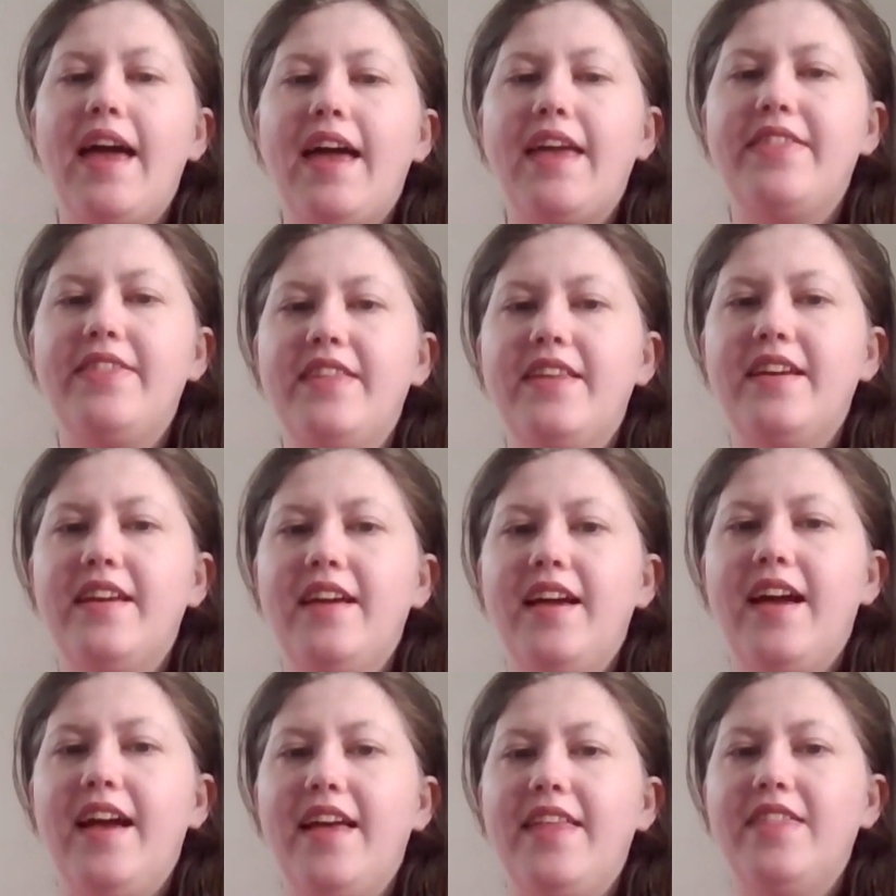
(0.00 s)
and
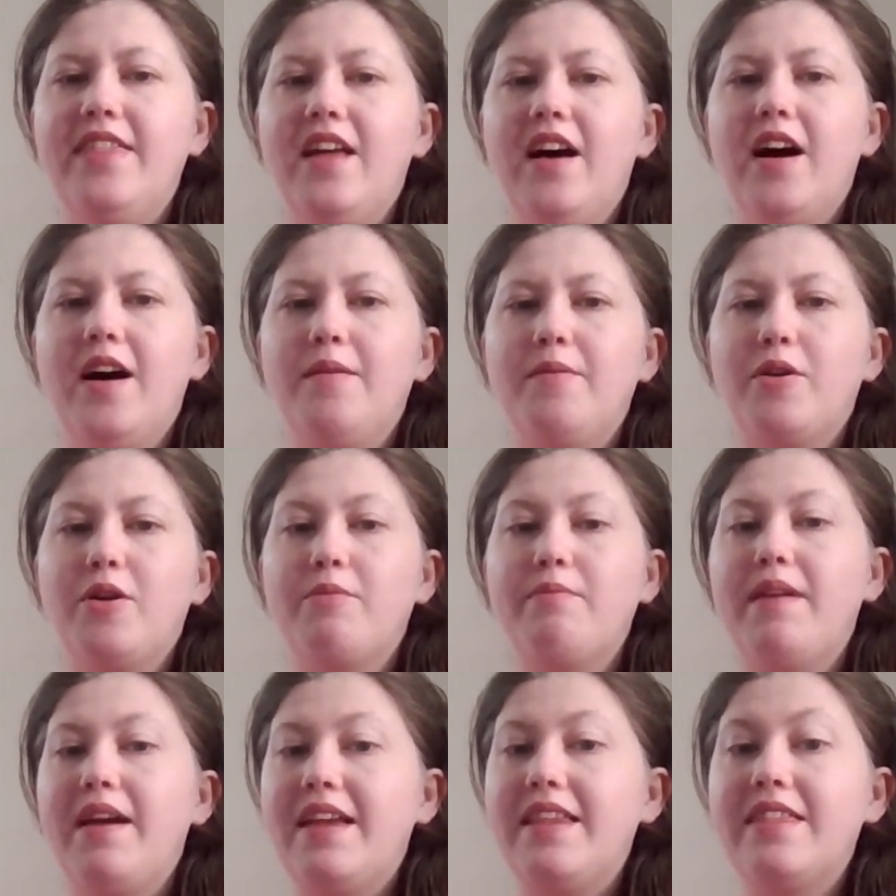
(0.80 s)
her
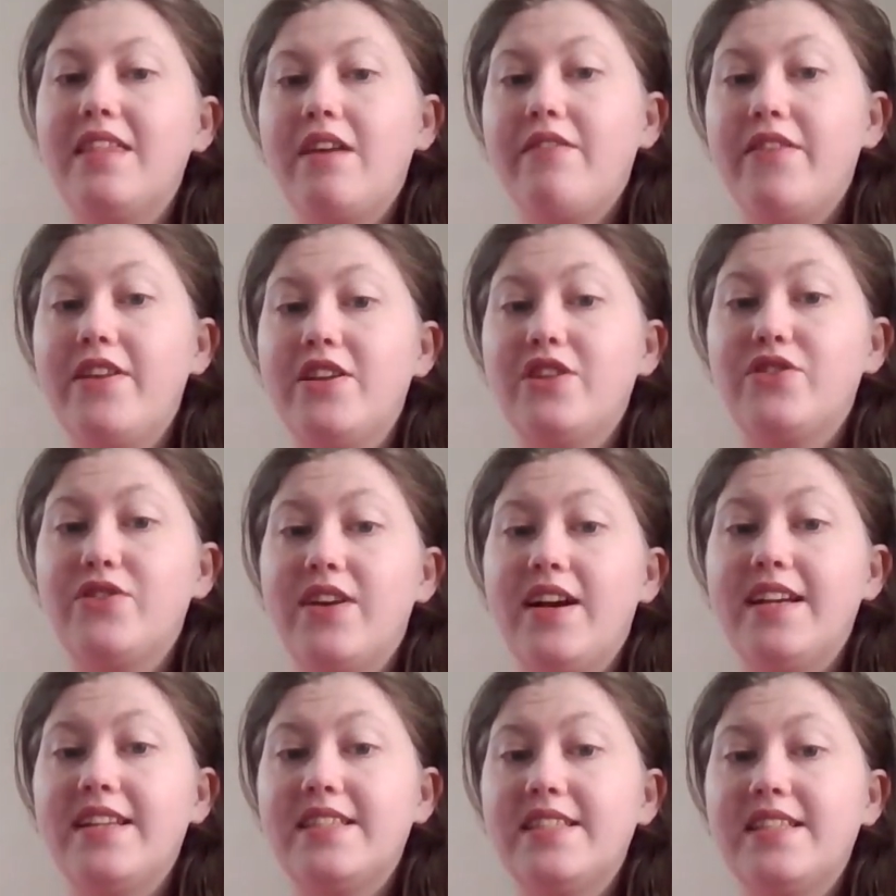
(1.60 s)
main love
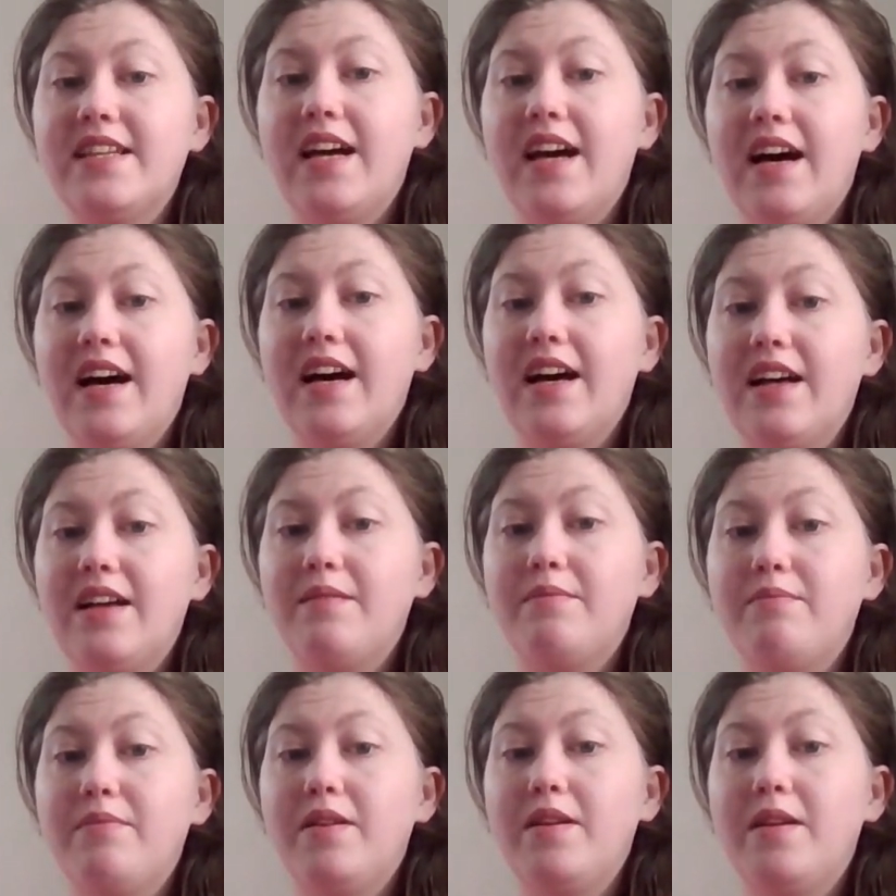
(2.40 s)
interest
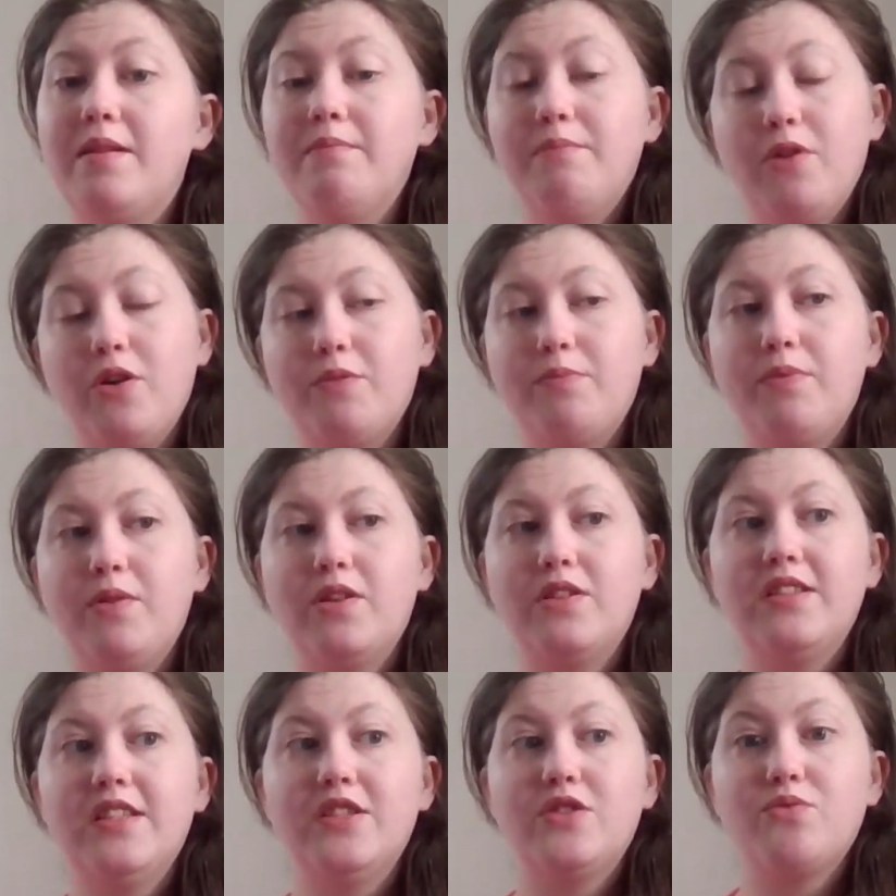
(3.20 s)
in both
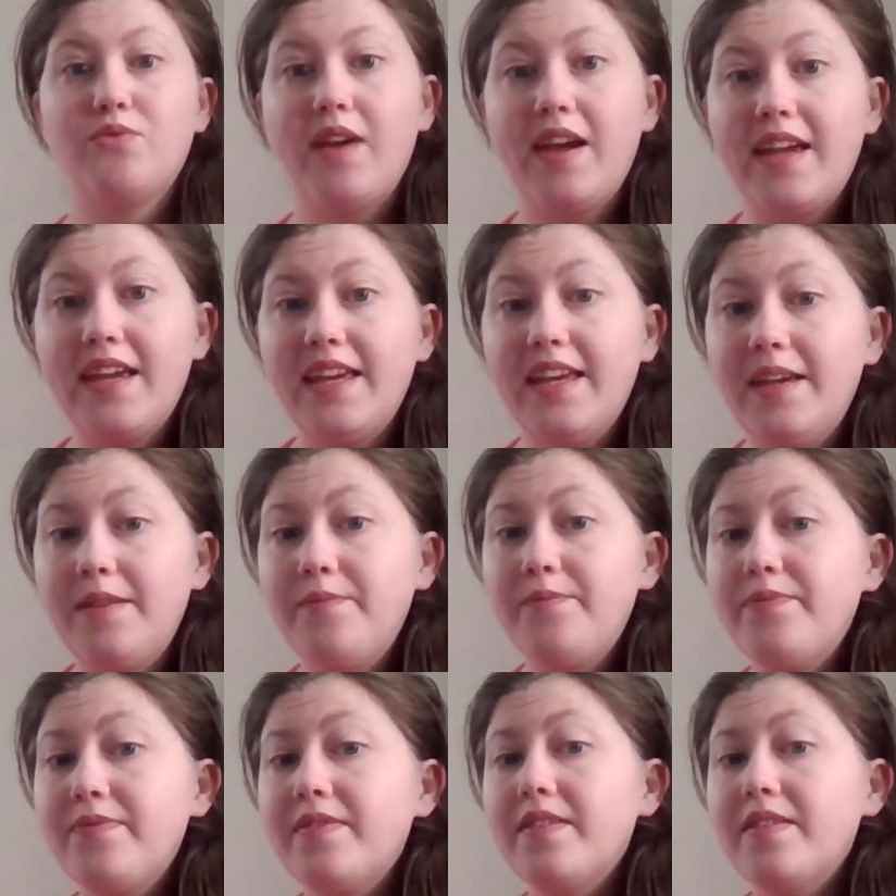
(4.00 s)
books is Rangi.